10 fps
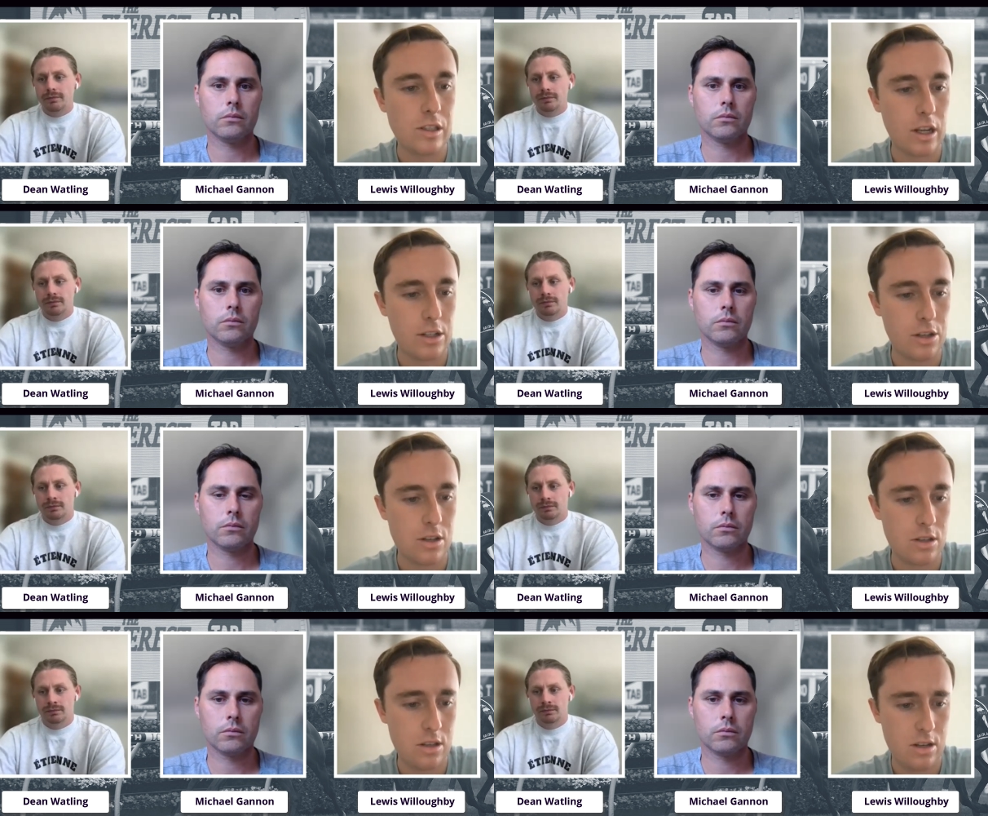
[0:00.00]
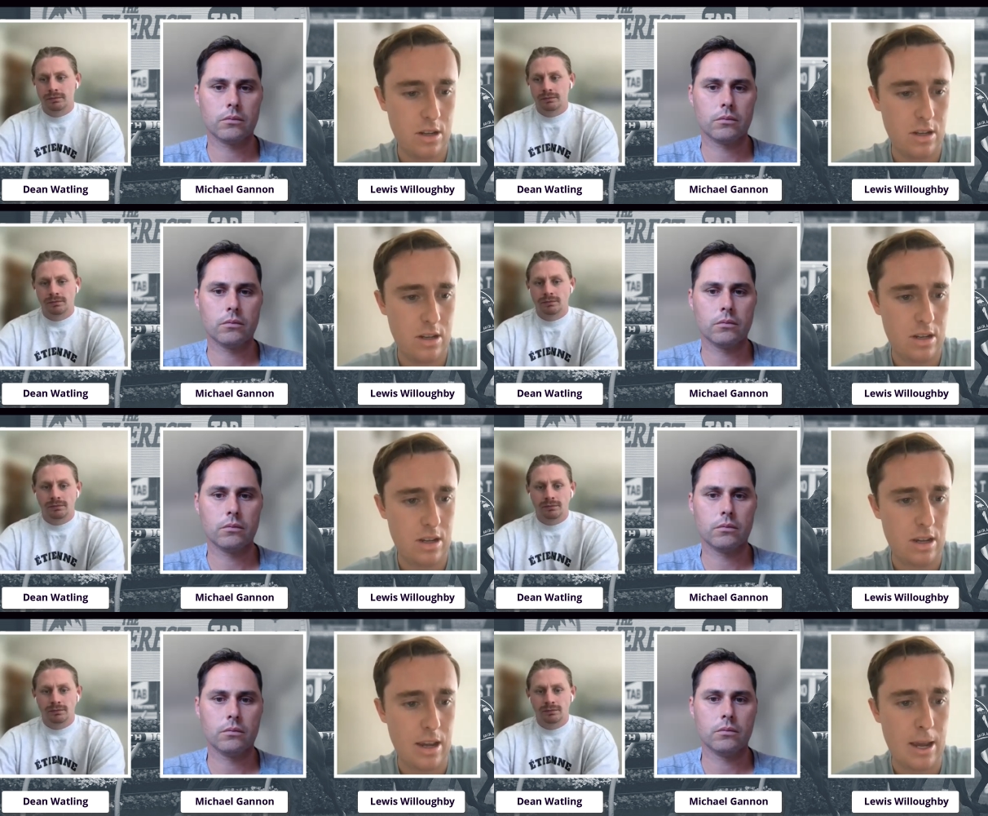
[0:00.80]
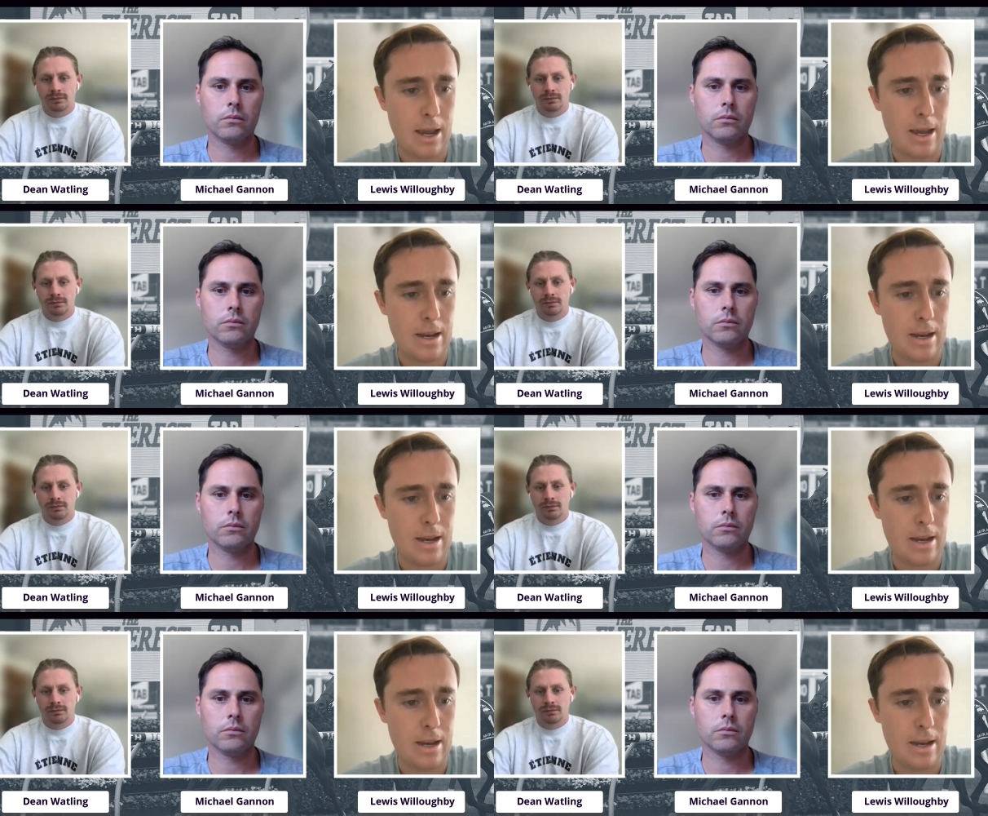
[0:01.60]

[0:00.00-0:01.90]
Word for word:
Speaker 1: such as uh,